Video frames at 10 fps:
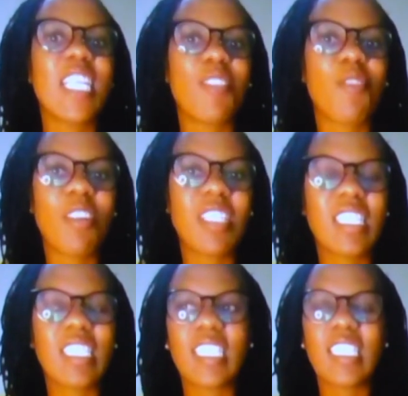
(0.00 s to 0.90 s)
is
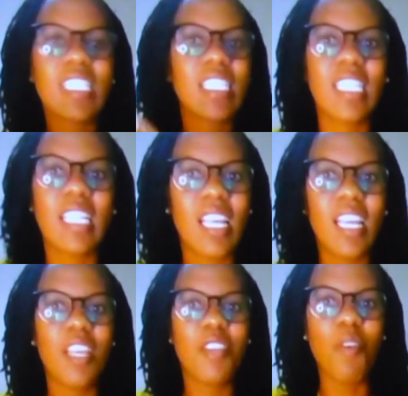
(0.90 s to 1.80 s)
not,
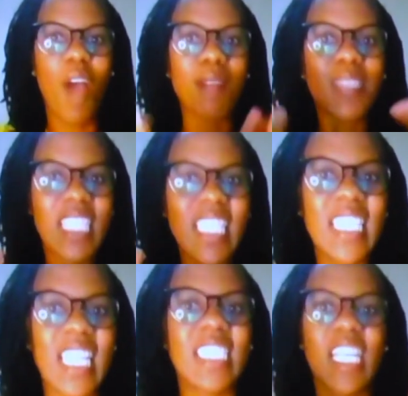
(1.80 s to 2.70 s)
I'm still
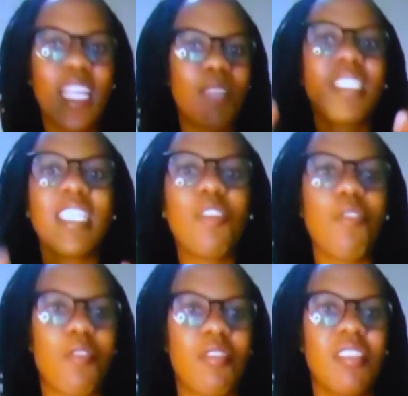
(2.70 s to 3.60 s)
centered, I'm still
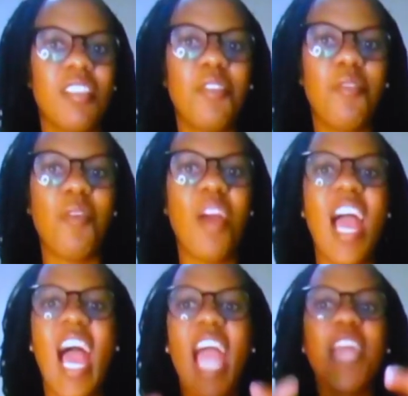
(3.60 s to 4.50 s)
core.
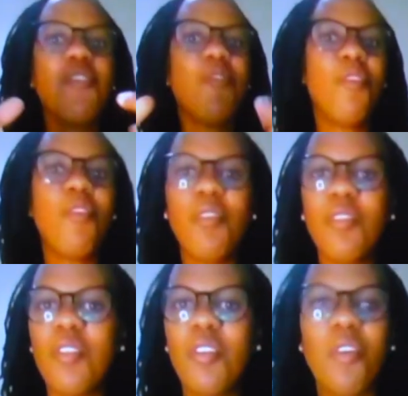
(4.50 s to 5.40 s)
I know
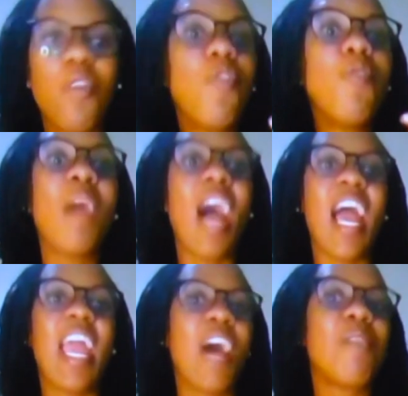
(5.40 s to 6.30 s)
whom
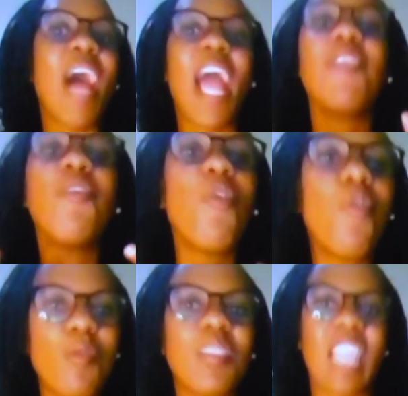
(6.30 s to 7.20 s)
I am, I know
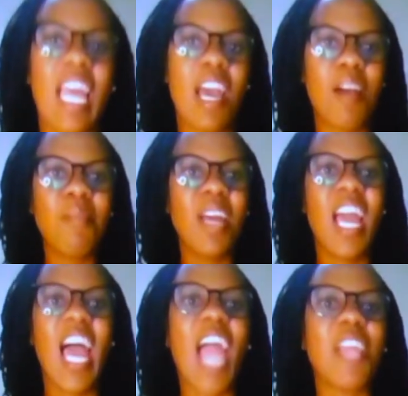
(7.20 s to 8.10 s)
whose I am,
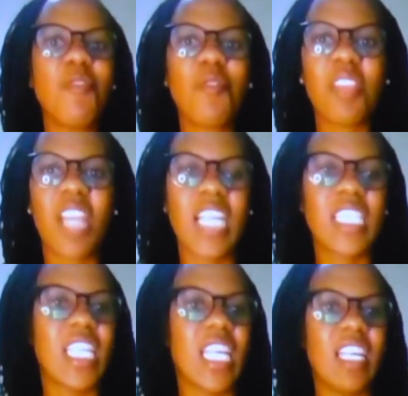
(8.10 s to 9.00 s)
I know
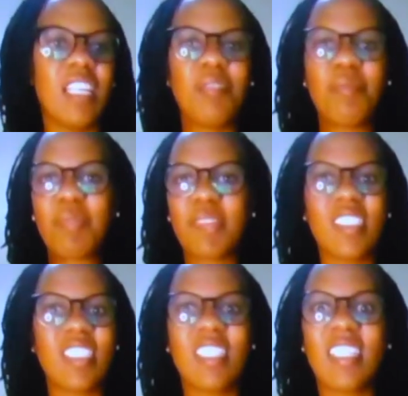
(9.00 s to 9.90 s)
that
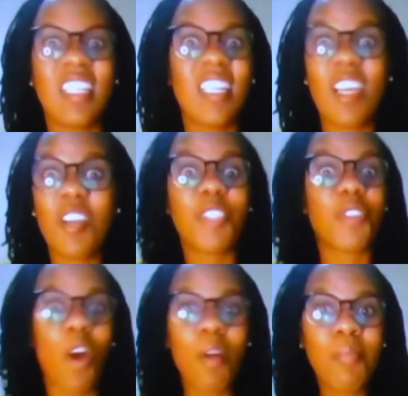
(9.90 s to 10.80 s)

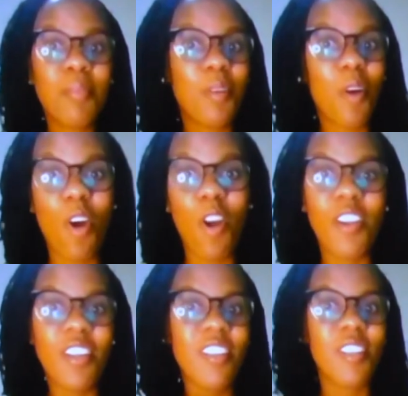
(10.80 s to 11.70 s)
job
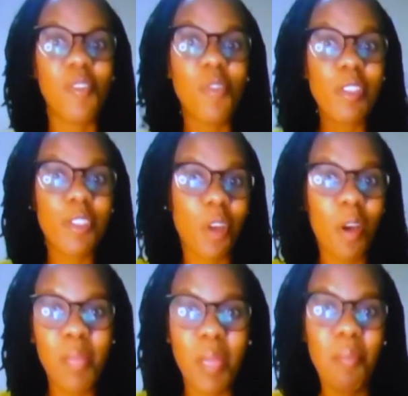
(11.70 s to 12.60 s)
or no
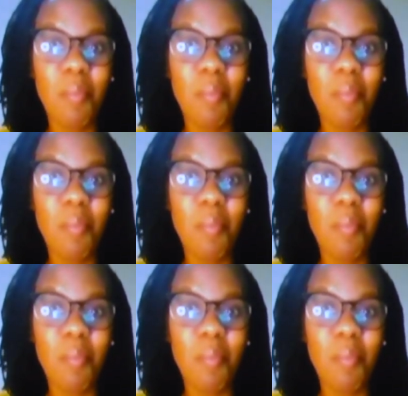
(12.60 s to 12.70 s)
job,